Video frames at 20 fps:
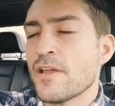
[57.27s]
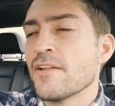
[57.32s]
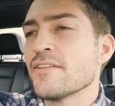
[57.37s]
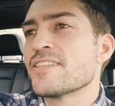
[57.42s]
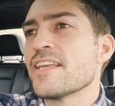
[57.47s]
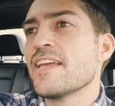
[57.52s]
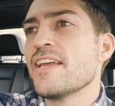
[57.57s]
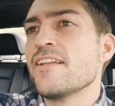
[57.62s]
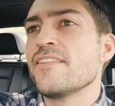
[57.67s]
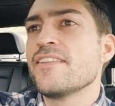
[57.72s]
I'm not
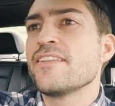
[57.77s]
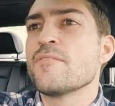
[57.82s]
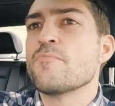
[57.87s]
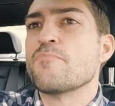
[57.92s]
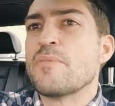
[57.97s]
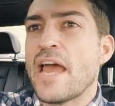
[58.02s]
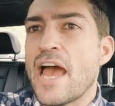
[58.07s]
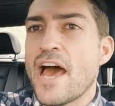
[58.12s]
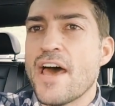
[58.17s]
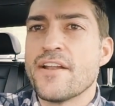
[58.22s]
saying anything
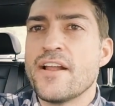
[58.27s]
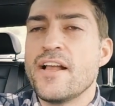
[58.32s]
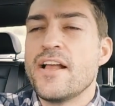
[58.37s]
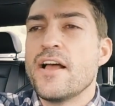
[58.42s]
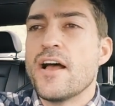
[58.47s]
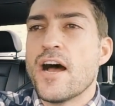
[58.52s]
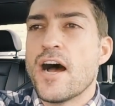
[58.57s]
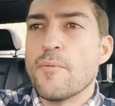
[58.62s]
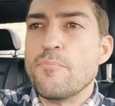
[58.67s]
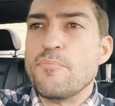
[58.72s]
bad
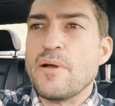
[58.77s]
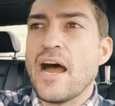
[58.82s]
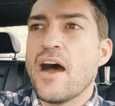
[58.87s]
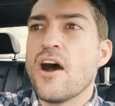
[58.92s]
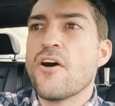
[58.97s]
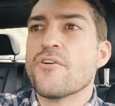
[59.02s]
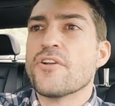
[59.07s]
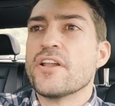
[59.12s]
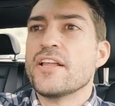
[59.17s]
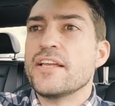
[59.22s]

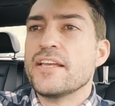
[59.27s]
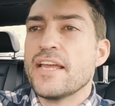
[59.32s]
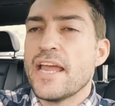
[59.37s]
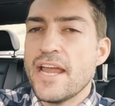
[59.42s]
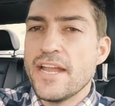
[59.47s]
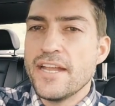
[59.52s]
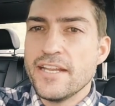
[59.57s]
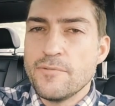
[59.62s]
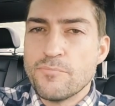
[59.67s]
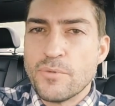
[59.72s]
about
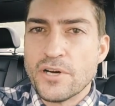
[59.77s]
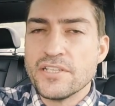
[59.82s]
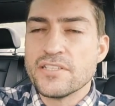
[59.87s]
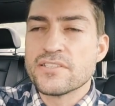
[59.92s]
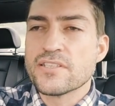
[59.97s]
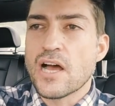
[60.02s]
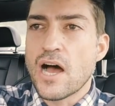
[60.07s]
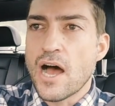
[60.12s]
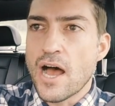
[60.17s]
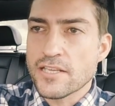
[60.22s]

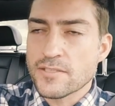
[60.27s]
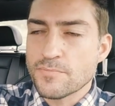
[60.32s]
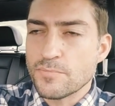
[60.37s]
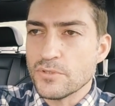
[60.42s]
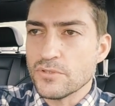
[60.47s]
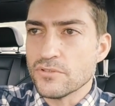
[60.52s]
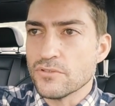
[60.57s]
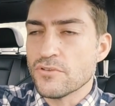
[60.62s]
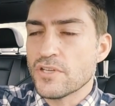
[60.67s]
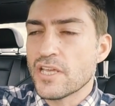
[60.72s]
anybody's
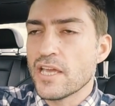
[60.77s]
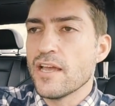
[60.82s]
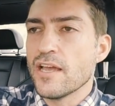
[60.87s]
hospital, okay?